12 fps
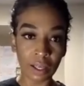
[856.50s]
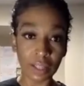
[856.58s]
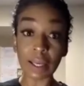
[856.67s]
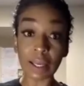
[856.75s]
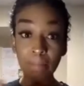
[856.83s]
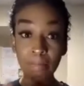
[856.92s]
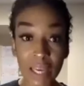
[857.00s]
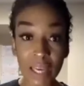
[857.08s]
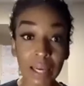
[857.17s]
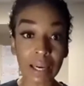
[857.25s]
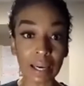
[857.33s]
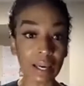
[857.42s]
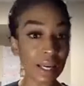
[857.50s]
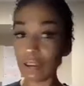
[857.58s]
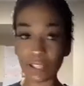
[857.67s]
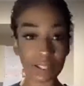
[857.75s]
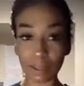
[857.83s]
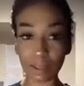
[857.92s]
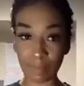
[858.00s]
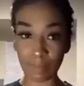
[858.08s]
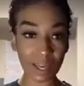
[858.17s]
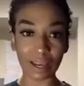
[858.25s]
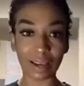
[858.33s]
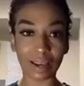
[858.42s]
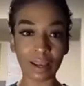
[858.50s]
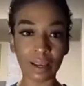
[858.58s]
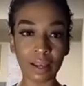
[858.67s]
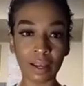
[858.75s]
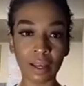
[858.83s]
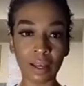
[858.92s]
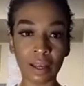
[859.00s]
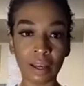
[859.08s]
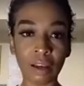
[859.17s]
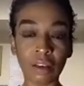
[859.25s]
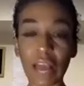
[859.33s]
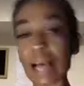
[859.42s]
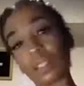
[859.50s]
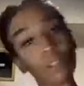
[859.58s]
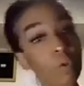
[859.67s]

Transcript: to me, even to me, as